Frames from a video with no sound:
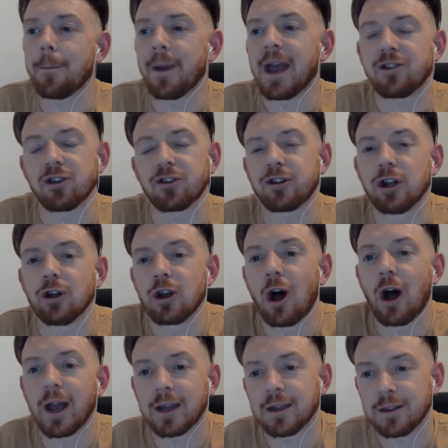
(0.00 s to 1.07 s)
But it just looked
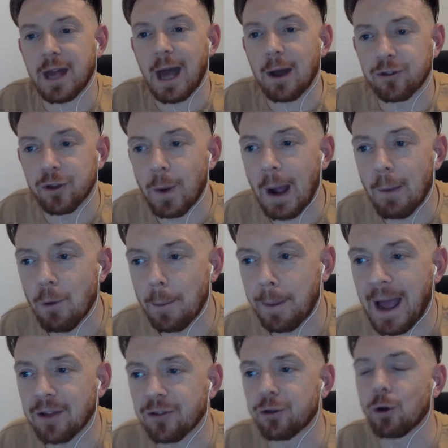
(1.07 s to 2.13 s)
like that was the way we were
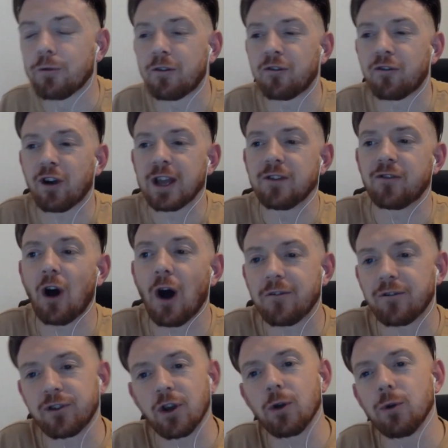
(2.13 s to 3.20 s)
playing, sort of a
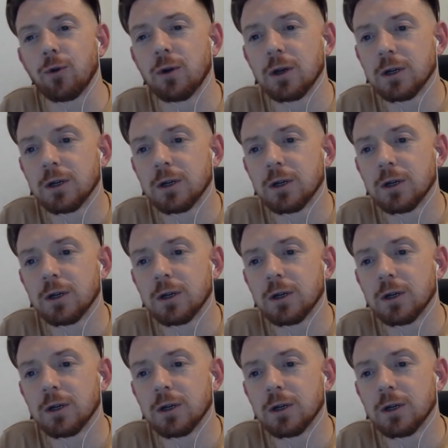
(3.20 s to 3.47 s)
3-5-2